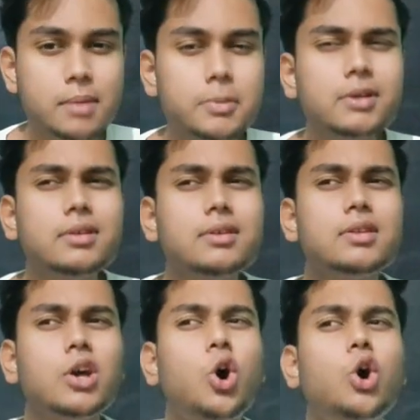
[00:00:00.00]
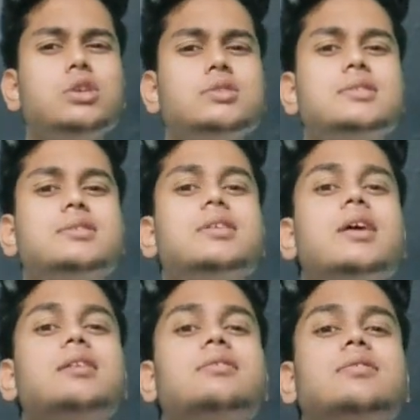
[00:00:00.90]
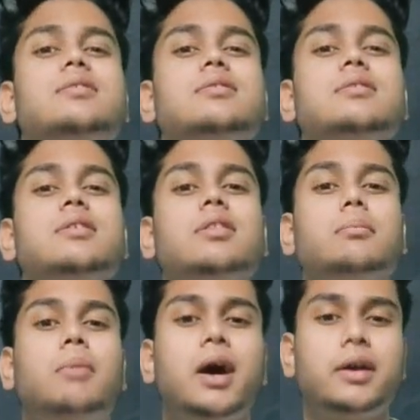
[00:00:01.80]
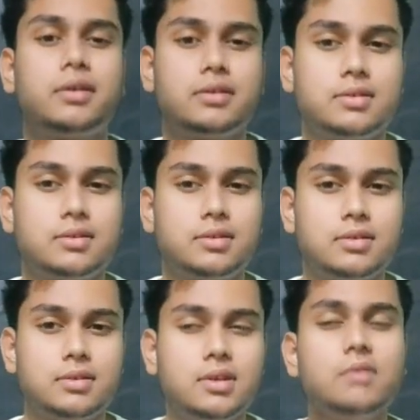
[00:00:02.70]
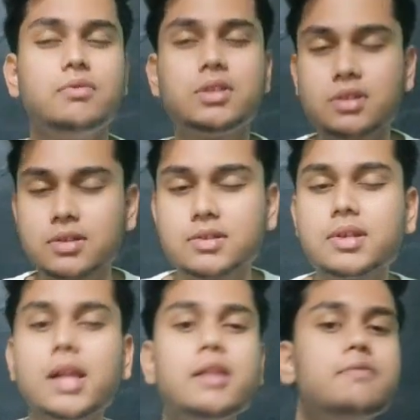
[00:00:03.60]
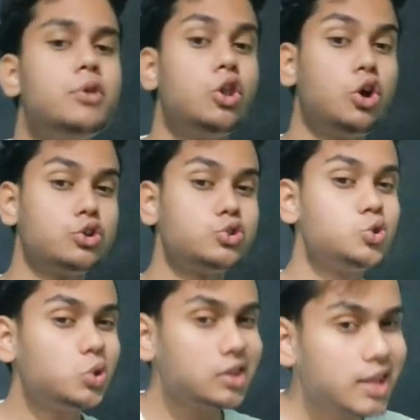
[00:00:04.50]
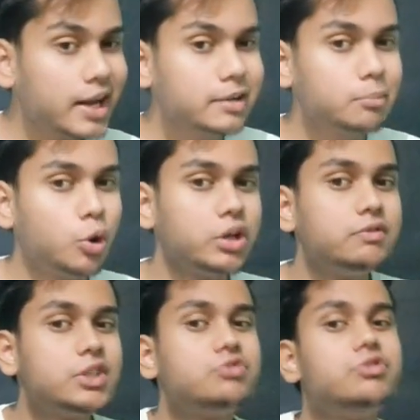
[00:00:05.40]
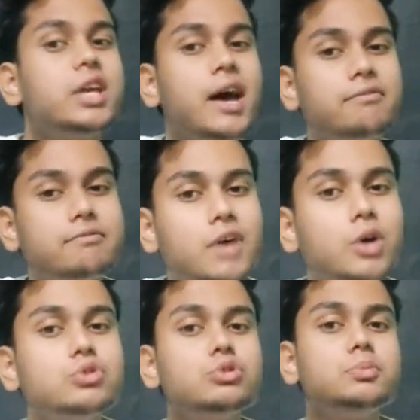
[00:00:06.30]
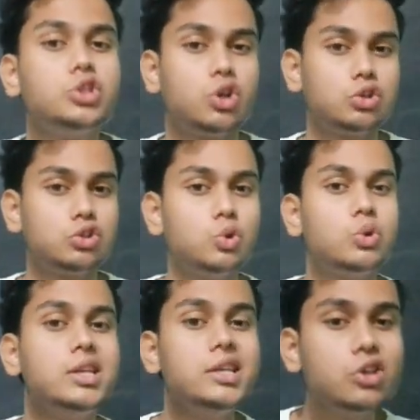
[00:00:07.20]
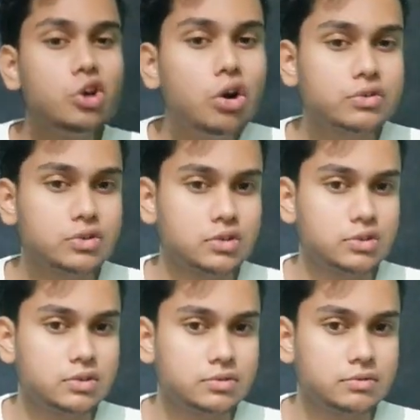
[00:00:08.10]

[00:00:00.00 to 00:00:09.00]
Because they all just exist in the mind, which itself belongs to that body which we have found to be not only yours.